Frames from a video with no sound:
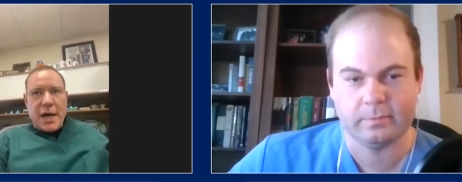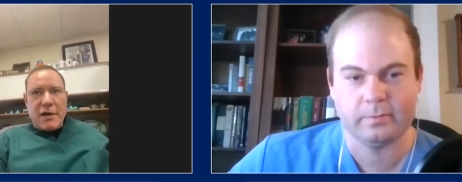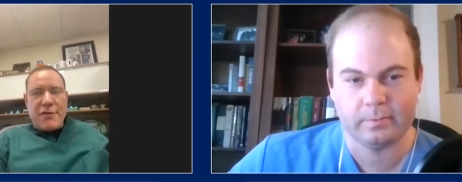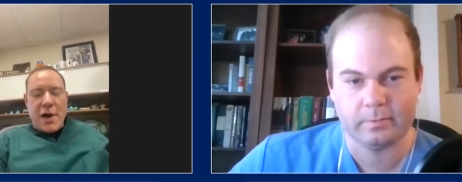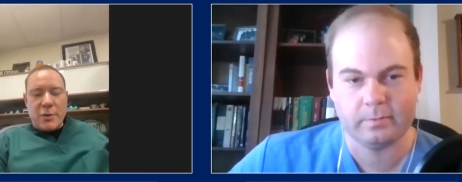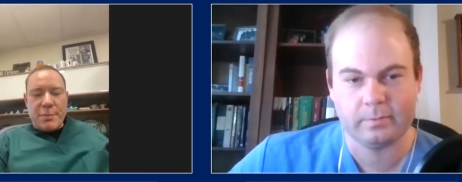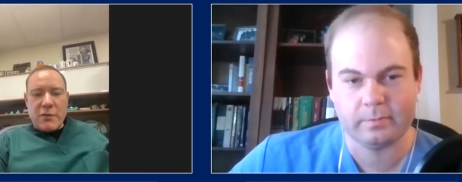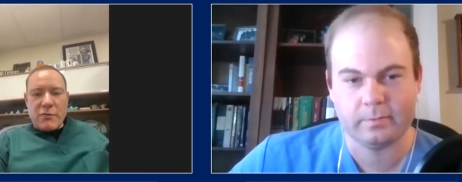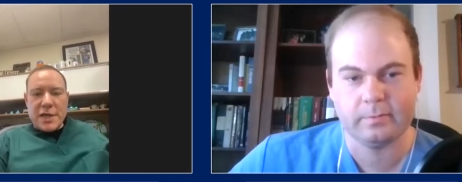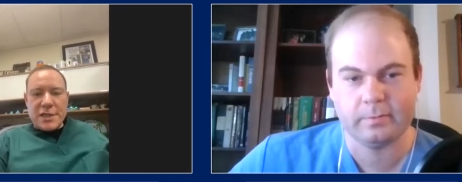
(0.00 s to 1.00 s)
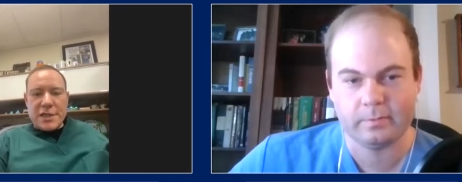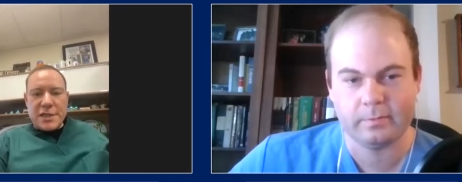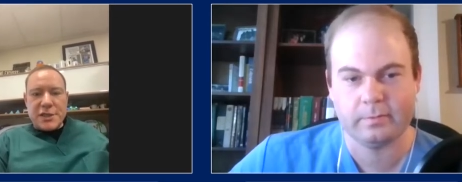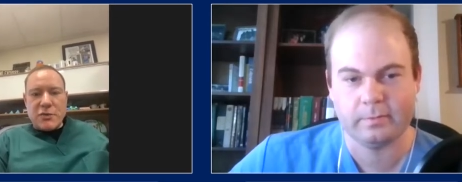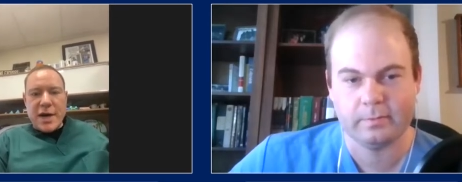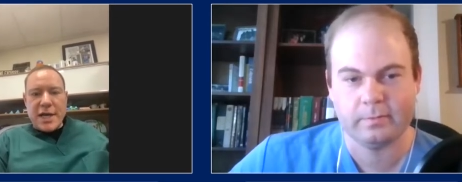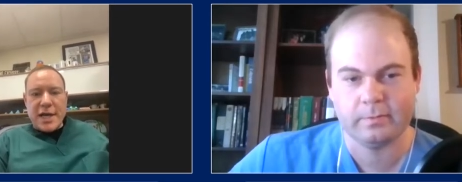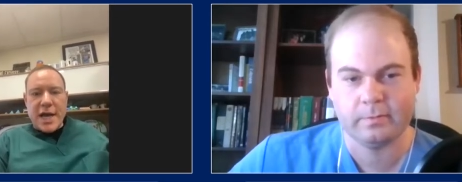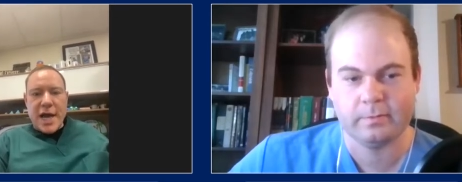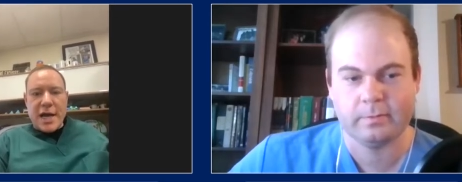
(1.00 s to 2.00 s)
Speaker 1: followed by residency
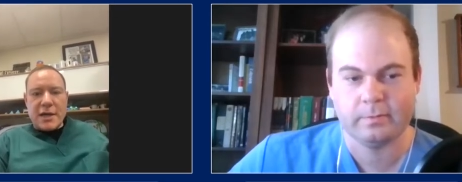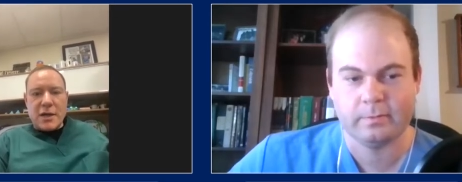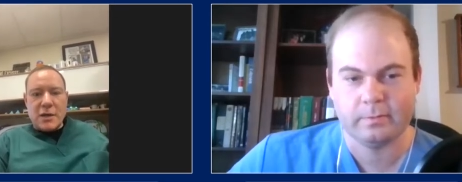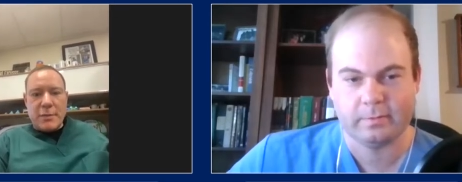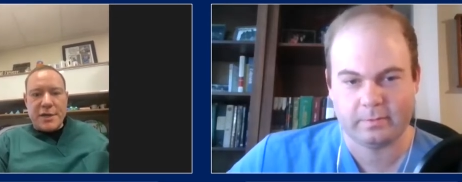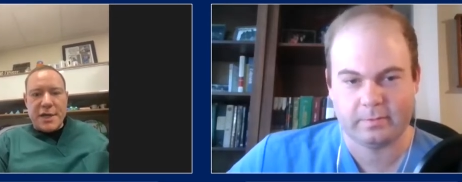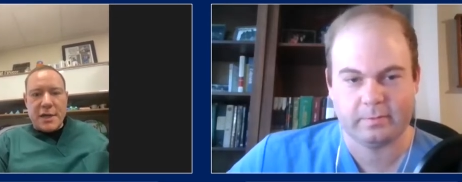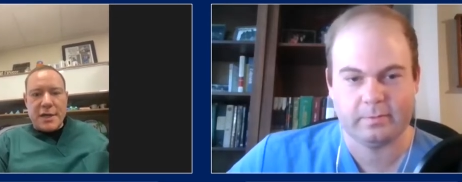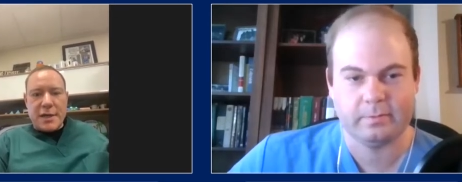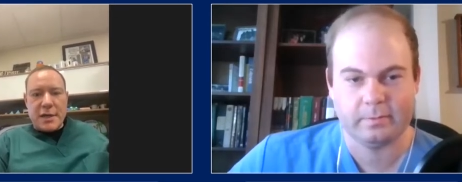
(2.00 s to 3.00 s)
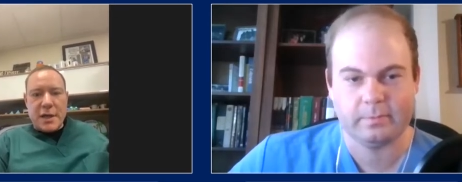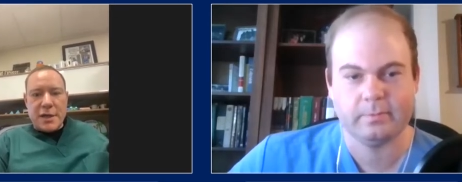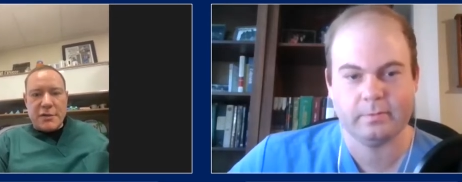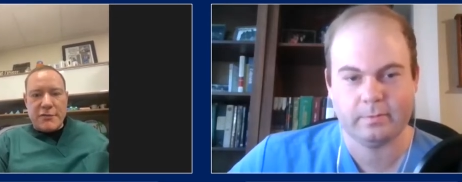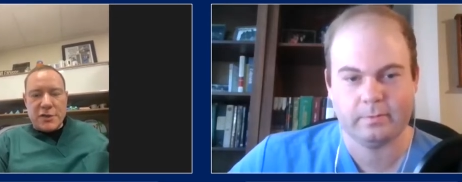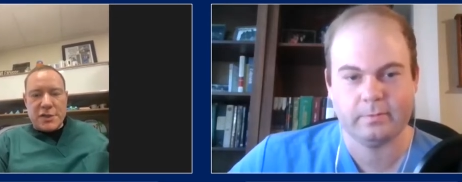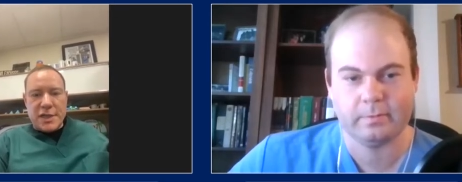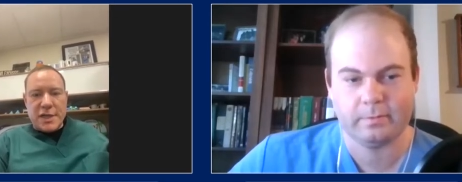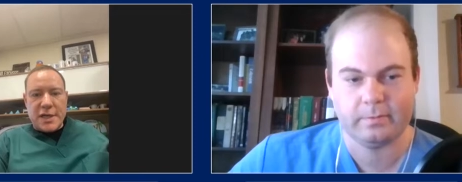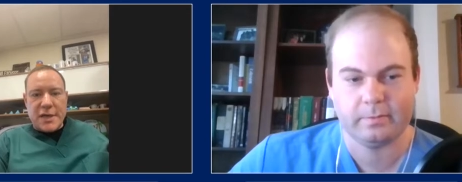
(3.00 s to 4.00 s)
training at Columbia uh,
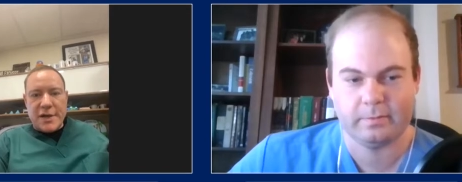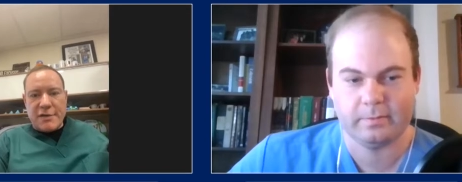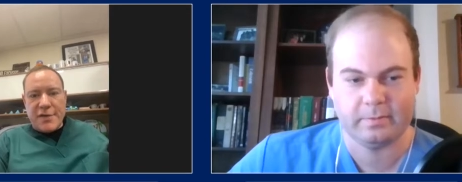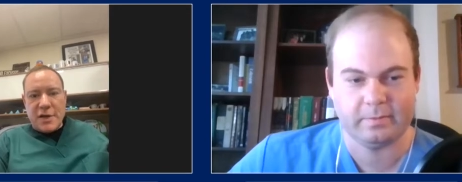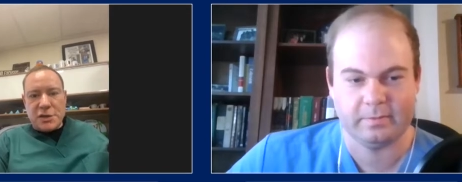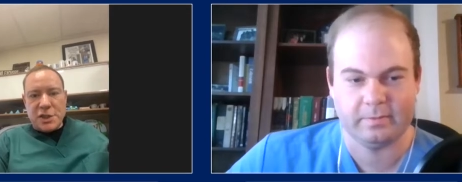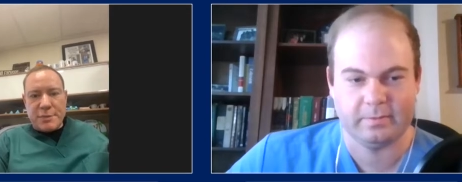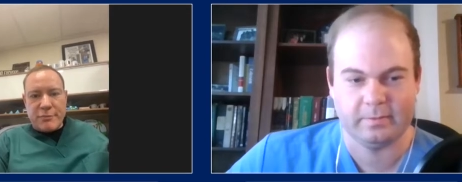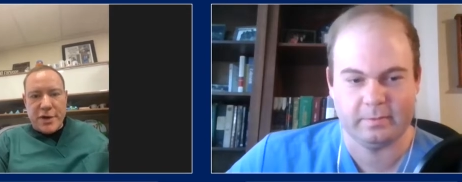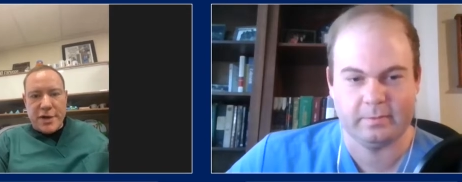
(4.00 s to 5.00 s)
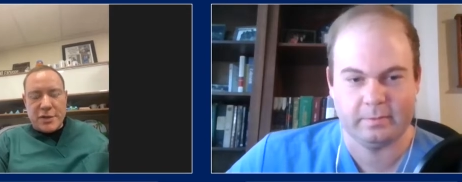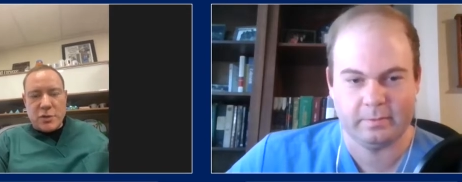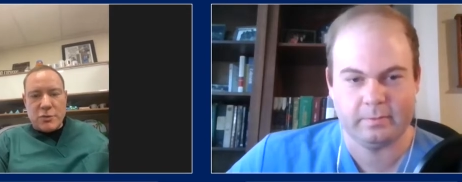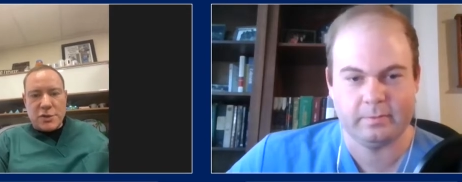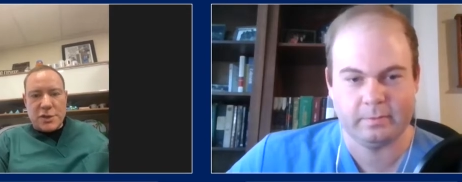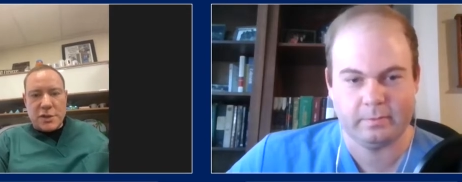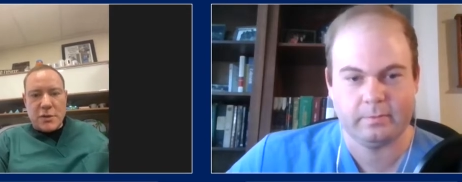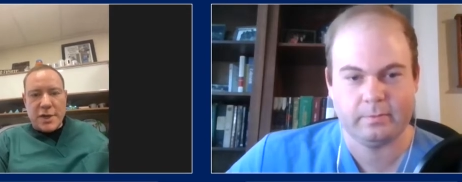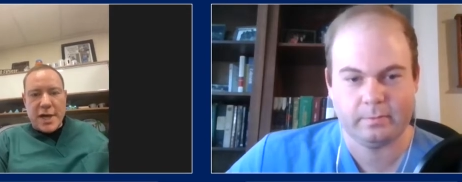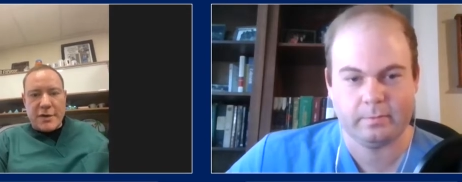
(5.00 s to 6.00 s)
University, and then a fellowship in brain tumors at
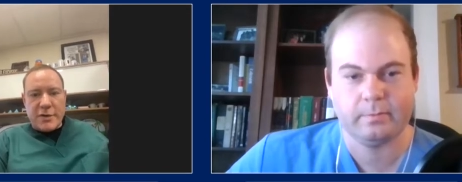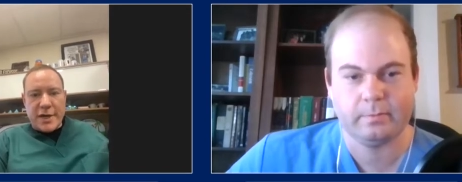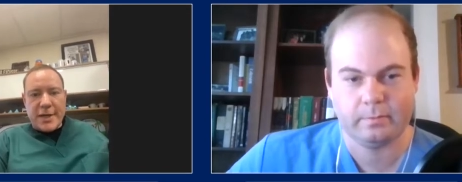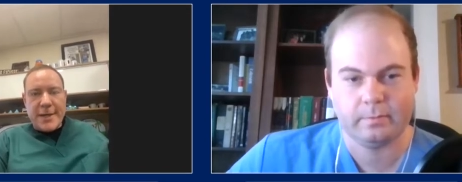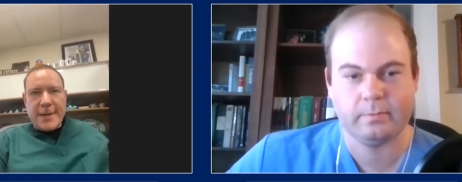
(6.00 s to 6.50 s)
Sloan Kettering.